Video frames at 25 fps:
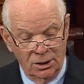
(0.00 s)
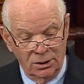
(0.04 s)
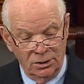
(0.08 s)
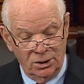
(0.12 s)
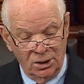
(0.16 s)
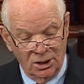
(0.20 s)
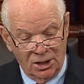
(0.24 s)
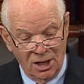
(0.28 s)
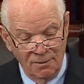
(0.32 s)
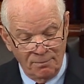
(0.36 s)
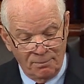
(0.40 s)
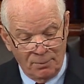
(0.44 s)

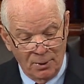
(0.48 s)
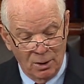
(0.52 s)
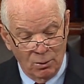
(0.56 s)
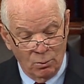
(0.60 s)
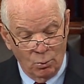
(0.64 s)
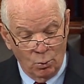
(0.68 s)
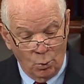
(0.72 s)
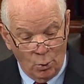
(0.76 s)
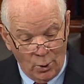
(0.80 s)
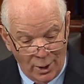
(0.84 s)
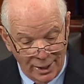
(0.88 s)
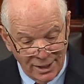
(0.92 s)
To give
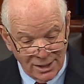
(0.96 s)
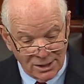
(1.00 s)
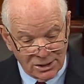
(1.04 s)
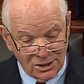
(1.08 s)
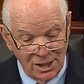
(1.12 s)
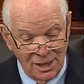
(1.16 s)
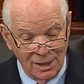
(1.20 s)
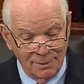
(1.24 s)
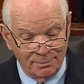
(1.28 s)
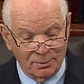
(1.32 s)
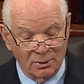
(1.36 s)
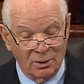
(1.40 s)
but one
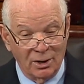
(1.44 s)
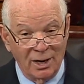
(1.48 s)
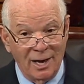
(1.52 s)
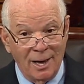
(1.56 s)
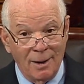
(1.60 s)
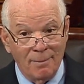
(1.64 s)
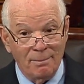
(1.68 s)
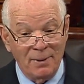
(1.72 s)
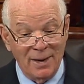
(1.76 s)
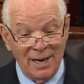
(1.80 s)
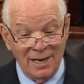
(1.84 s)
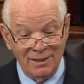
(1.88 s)
example
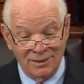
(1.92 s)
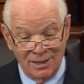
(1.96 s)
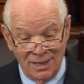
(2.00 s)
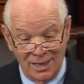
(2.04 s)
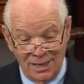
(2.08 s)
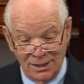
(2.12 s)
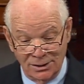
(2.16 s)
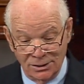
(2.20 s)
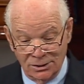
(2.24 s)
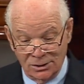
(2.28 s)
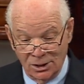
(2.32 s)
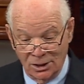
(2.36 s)
how bad
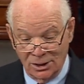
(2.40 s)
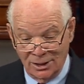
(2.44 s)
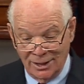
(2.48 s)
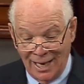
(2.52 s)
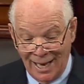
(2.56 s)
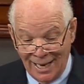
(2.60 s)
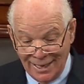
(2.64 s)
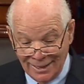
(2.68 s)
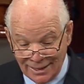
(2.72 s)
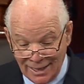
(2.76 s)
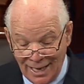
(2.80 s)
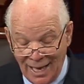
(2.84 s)
things
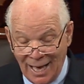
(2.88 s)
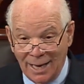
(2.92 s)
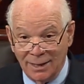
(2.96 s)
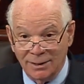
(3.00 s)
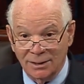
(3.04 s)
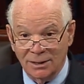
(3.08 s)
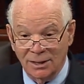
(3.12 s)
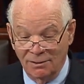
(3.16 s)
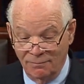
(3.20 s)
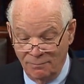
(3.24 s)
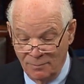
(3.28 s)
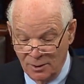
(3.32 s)
can
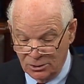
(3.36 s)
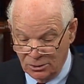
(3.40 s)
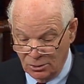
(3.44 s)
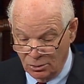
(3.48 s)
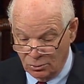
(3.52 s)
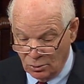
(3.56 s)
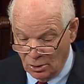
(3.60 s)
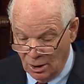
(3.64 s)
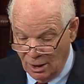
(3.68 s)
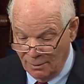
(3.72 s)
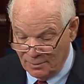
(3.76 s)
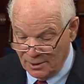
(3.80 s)
get if Mr.
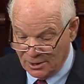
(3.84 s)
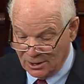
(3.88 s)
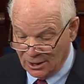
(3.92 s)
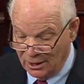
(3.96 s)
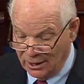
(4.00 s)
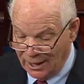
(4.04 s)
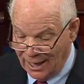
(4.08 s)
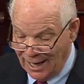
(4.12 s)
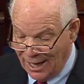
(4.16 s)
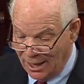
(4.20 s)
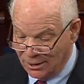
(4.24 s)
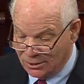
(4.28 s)
Trump is
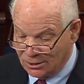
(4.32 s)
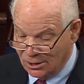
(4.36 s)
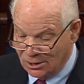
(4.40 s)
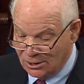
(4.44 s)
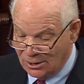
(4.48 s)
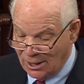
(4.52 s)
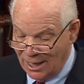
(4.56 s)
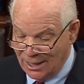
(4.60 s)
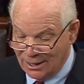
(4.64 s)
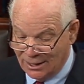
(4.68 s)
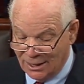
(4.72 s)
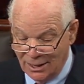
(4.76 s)
allowed to
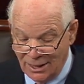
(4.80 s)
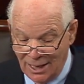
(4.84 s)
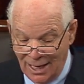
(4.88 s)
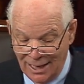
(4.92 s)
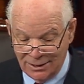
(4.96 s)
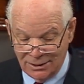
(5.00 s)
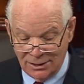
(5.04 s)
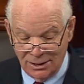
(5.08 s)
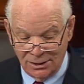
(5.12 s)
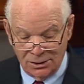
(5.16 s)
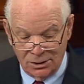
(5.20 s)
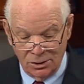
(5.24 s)
stay
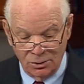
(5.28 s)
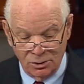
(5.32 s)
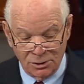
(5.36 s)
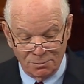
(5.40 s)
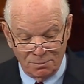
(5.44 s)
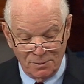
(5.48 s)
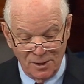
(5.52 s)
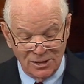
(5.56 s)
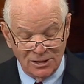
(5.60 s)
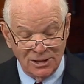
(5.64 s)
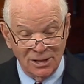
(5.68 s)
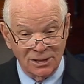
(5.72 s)
connected to his
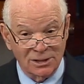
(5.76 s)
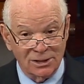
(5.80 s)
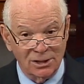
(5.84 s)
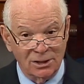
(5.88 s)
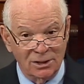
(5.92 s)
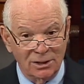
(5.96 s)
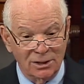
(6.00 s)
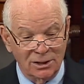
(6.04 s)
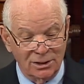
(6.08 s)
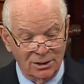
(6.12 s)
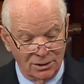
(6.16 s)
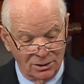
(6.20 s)

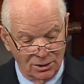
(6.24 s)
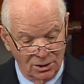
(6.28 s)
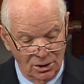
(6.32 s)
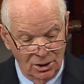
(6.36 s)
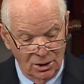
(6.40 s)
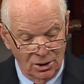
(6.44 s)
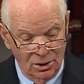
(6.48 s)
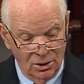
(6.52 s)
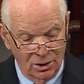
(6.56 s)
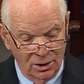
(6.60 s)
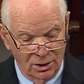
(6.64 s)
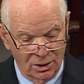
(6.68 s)

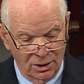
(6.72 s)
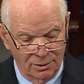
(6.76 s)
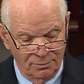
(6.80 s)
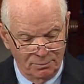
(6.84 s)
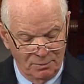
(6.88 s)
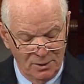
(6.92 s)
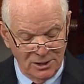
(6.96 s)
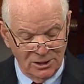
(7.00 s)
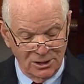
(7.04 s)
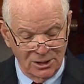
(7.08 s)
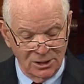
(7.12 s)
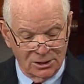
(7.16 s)

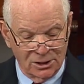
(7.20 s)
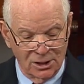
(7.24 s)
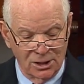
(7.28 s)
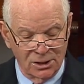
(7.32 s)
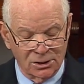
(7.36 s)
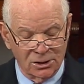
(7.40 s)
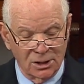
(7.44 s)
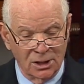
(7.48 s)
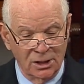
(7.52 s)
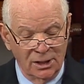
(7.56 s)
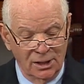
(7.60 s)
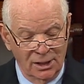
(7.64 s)

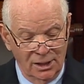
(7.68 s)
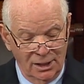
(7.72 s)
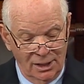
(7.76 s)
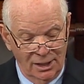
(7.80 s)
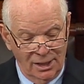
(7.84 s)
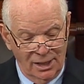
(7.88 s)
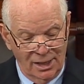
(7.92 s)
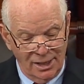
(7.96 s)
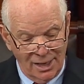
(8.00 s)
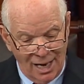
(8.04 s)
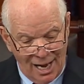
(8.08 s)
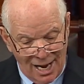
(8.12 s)
businesses,
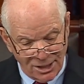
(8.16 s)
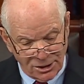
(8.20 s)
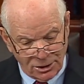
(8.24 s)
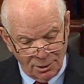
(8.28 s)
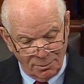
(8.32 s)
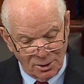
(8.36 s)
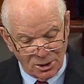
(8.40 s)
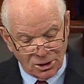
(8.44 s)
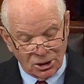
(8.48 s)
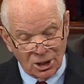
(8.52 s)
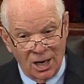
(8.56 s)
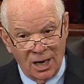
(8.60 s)
in
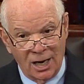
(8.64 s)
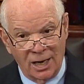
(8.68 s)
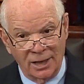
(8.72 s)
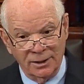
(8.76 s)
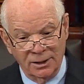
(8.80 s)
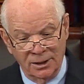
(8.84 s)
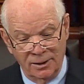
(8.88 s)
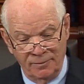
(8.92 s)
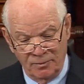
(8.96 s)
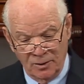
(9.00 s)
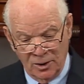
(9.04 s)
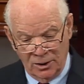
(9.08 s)

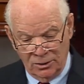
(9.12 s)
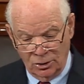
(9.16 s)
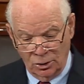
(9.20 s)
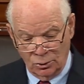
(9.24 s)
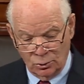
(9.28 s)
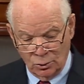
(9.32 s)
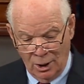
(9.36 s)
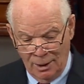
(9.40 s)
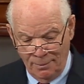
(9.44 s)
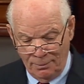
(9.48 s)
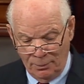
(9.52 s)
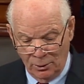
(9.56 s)
Azerbaijan, the
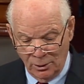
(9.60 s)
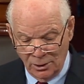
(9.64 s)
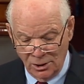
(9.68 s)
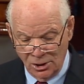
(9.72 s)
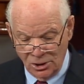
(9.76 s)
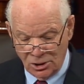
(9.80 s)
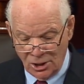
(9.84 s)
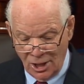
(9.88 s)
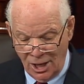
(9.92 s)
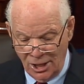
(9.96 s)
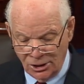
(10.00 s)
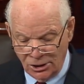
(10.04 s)
Trump
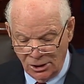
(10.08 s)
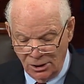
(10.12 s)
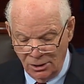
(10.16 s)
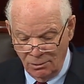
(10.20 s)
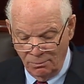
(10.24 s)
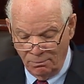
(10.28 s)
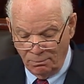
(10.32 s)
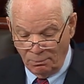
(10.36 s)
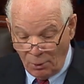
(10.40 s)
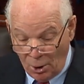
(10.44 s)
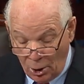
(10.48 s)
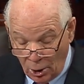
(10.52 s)

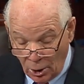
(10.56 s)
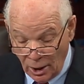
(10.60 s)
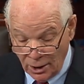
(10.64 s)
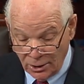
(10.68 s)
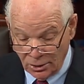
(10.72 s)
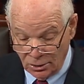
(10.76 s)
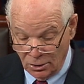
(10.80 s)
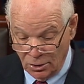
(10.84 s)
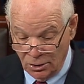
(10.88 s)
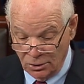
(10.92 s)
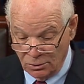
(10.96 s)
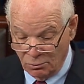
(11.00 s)
Organization
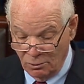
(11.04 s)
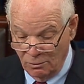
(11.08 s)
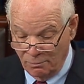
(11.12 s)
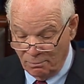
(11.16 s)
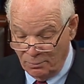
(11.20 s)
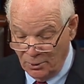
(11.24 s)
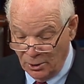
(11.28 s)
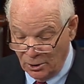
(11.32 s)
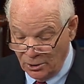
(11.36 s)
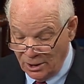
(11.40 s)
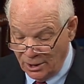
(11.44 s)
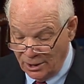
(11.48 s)
partnered with
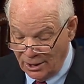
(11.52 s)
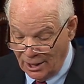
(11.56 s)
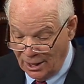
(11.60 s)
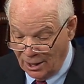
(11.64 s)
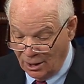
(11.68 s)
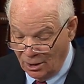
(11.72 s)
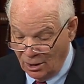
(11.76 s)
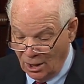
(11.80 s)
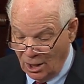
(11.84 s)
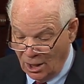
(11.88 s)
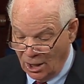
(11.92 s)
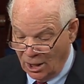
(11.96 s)

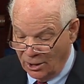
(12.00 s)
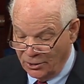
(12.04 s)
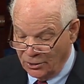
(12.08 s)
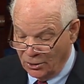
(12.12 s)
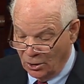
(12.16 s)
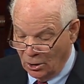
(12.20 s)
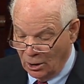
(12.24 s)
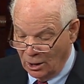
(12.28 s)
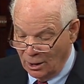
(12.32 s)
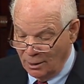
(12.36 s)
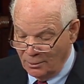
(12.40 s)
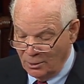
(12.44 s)
billionaire
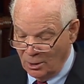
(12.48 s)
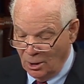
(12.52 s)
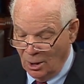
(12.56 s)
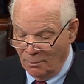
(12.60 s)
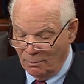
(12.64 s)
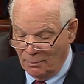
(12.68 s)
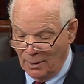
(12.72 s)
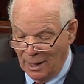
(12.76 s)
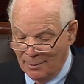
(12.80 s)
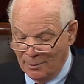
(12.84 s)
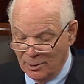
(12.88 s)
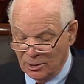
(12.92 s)
Anar
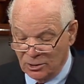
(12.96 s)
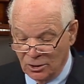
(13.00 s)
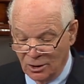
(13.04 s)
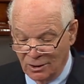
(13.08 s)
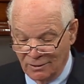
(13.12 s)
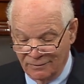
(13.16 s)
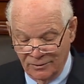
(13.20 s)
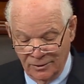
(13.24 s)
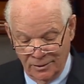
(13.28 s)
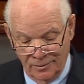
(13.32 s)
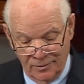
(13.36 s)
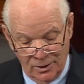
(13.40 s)
Mamadov